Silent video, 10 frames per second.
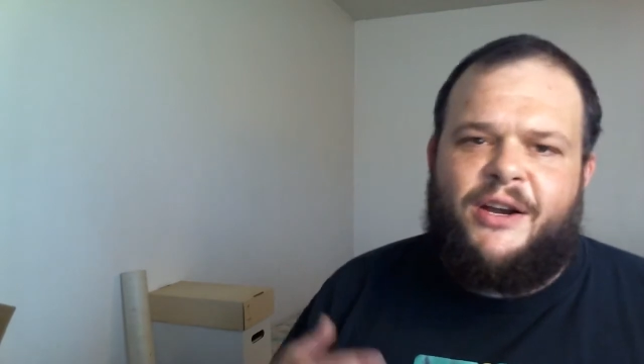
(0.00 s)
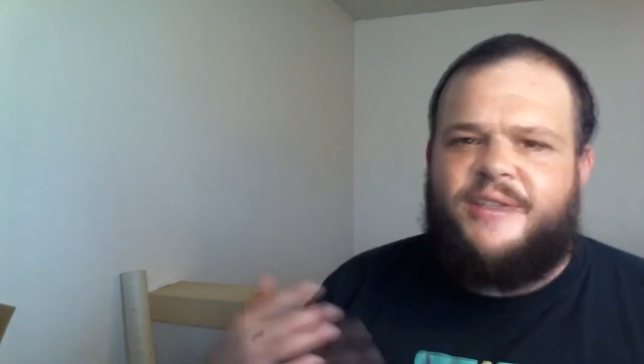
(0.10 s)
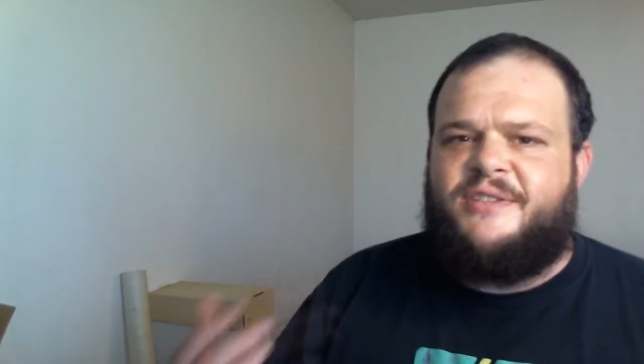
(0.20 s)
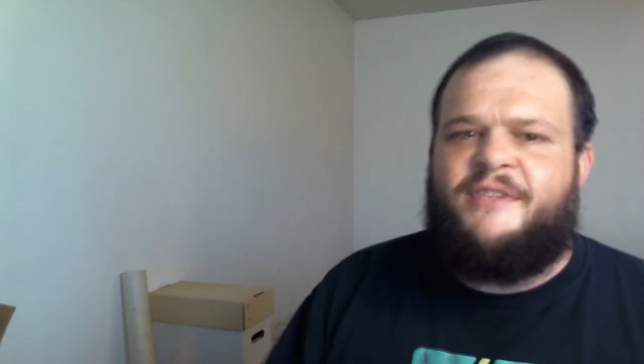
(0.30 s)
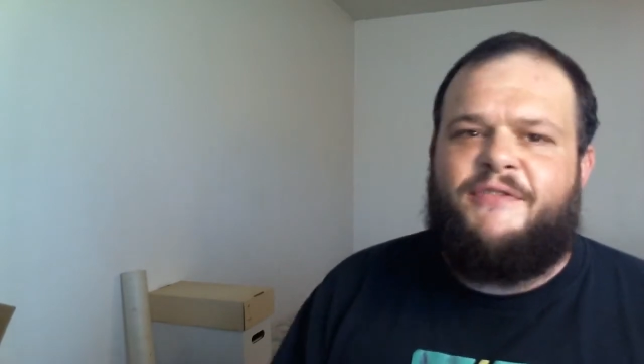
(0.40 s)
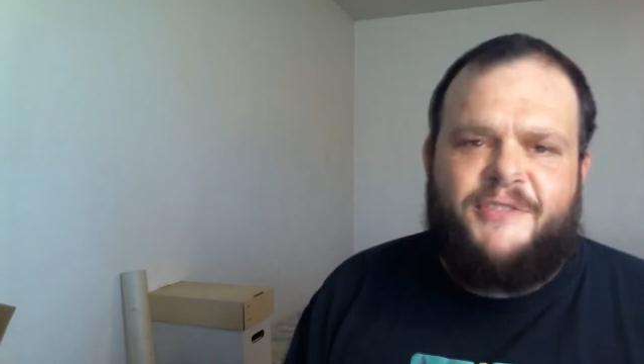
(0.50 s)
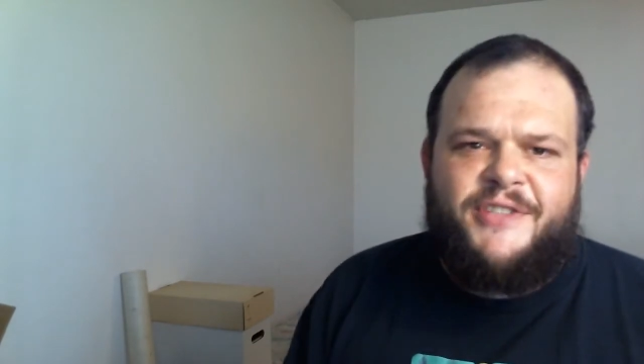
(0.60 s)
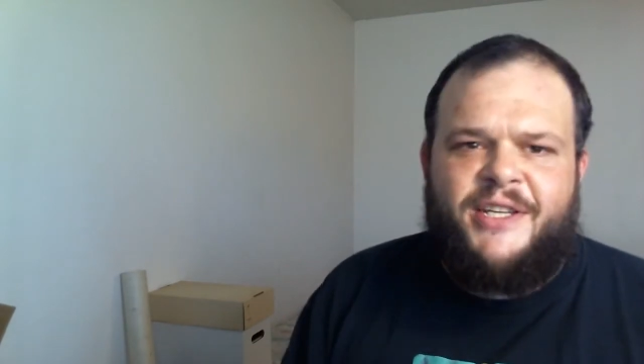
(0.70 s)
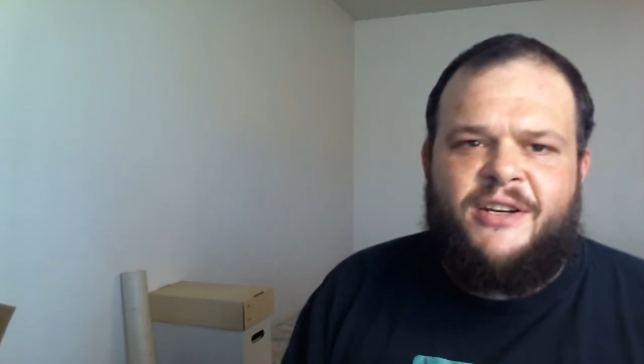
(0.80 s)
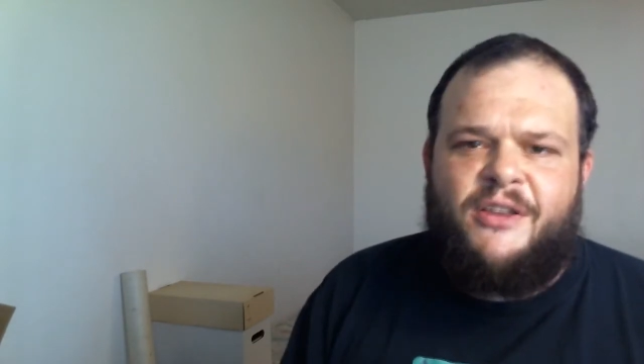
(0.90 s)
It's stuff you've
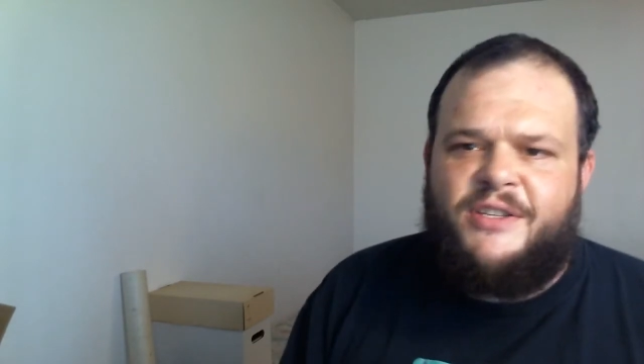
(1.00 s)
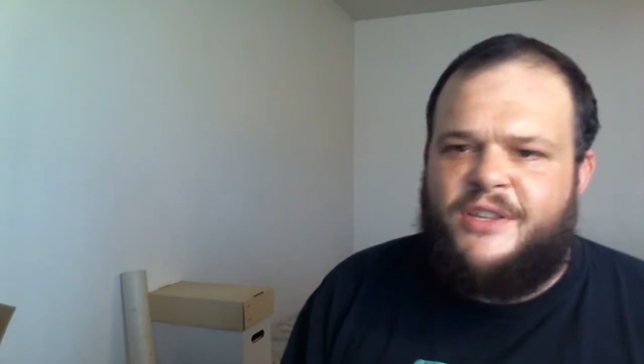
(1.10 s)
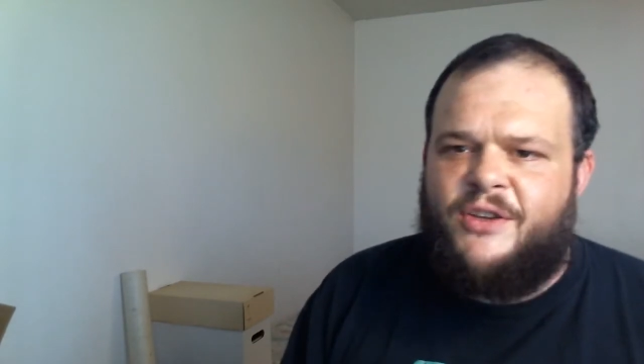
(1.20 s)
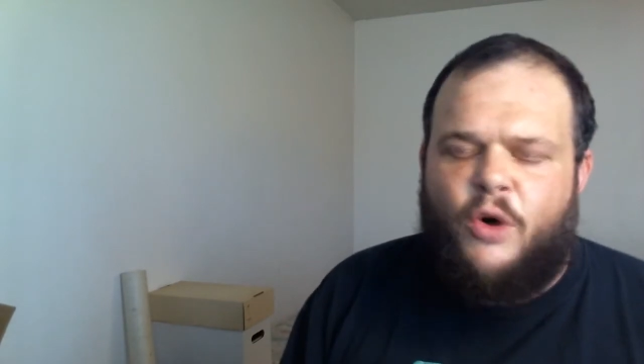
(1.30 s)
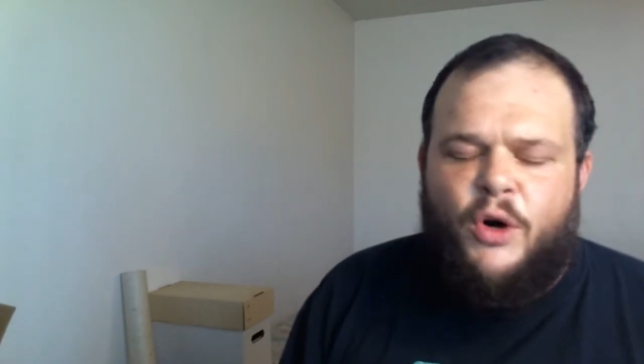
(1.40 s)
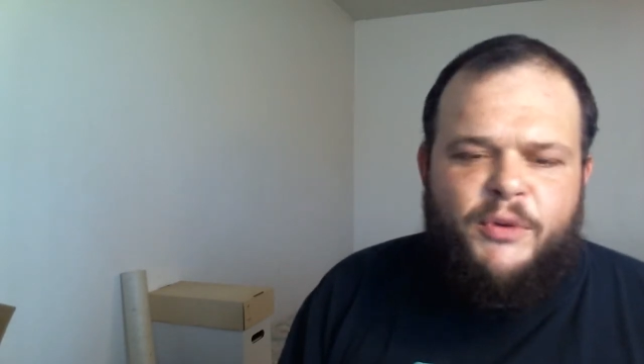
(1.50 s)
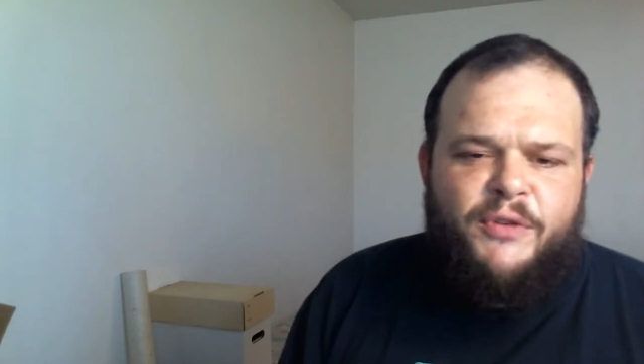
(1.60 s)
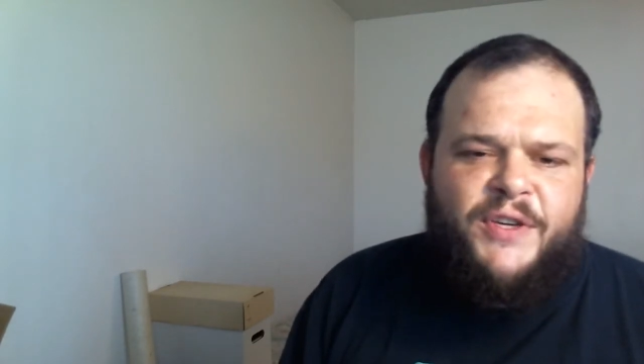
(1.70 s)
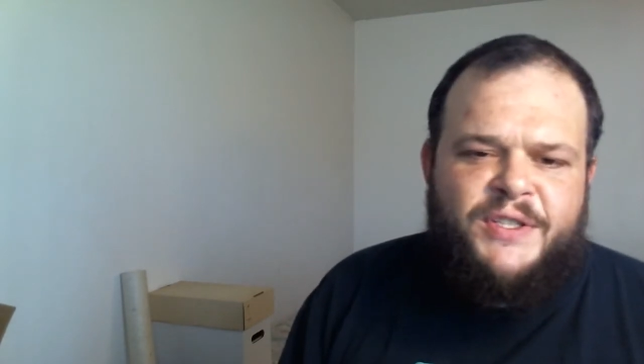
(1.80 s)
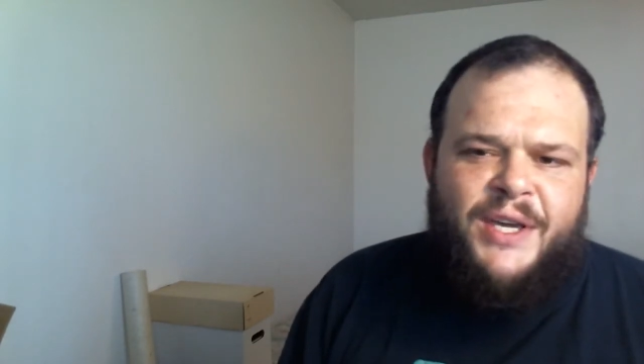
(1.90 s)
seen in all these other horror
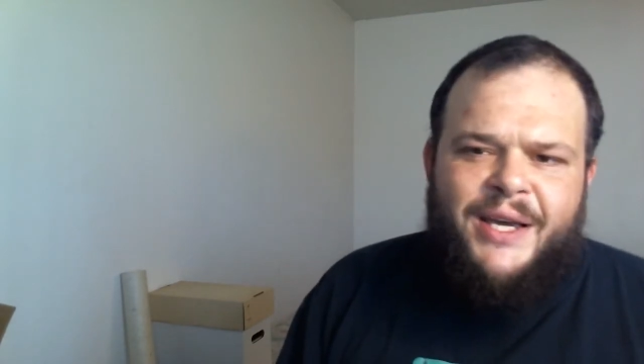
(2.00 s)
movies.